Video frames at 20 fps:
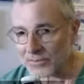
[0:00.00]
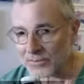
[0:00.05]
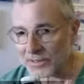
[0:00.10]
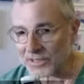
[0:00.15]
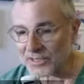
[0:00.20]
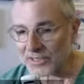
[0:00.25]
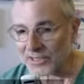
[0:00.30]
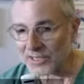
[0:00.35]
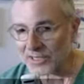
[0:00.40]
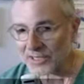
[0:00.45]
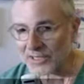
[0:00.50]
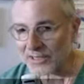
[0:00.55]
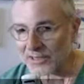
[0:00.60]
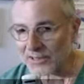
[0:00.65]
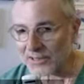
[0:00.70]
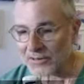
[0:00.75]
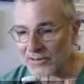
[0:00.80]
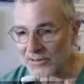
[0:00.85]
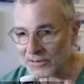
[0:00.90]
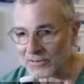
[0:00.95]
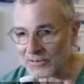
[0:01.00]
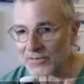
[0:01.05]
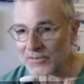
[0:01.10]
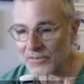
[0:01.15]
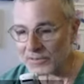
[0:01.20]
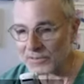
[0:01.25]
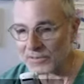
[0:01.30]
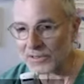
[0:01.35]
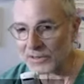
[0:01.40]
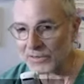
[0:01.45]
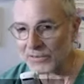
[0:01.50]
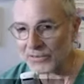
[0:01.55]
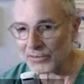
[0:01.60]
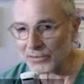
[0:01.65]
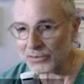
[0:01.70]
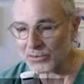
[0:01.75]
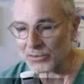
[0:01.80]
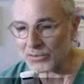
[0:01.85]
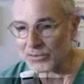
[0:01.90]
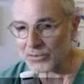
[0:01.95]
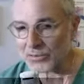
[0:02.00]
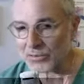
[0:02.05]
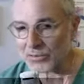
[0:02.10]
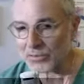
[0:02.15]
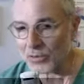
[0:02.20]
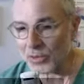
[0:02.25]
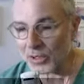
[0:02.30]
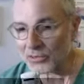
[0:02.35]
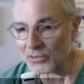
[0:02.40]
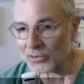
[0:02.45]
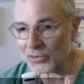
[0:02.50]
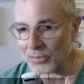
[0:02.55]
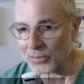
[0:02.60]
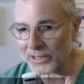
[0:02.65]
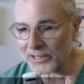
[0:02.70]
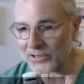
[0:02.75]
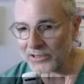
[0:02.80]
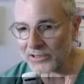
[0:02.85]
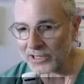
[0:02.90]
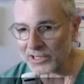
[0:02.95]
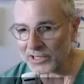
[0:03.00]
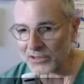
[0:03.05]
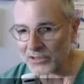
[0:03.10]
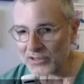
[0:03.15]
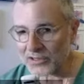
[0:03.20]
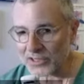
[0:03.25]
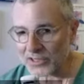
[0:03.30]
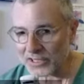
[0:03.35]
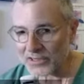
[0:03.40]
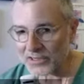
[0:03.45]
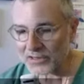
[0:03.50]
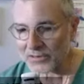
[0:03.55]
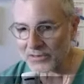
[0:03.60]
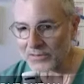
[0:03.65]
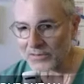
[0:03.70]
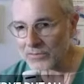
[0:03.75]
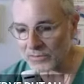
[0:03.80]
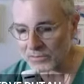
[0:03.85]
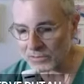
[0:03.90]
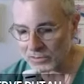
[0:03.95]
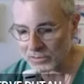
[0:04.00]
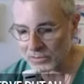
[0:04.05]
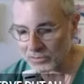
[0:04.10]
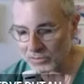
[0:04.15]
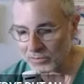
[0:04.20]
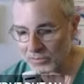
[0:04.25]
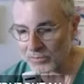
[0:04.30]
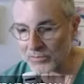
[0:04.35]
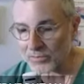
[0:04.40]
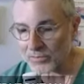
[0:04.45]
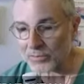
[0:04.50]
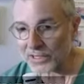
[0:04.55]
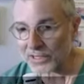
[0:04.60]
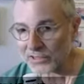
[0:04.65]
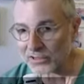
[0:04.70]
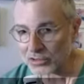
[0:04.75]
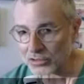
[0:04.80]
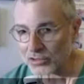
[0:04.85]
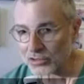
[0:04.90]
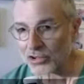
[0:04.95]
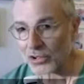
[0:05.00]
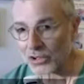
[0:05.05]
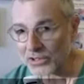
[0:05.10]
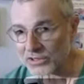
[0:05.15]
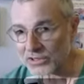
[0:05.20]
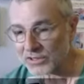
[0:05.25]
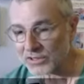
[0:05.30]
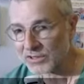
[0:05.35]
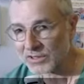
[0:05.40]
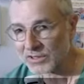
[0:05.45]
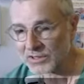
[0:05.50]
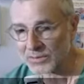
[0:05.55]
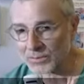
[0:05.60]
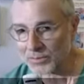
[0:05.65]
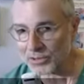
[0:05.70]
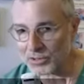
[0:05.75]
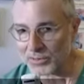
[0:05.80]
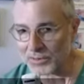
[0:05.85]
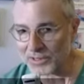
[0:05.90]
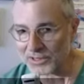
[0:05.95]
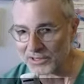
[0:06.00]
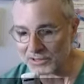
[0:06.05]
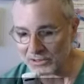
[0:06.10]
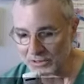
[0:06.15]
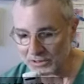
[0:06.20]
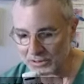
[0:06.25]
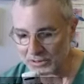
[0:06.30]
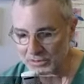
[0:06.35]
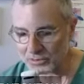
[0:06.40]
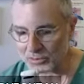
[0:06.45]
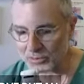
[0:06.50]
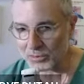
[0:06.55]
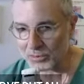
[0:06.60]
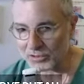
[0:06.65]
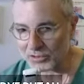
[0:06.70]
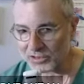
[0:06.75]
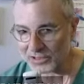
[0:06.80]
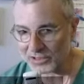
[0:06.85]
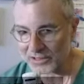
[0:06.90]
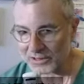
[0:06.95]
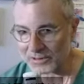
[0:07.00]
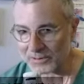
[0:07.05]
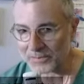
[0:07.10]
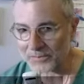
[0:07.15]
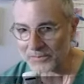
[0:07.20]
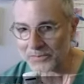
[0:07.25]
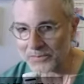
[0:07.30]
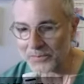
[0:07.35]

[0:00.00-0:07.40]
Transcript: basically, if you want to place a silicone stent, the best choice is probably the Dumont stent.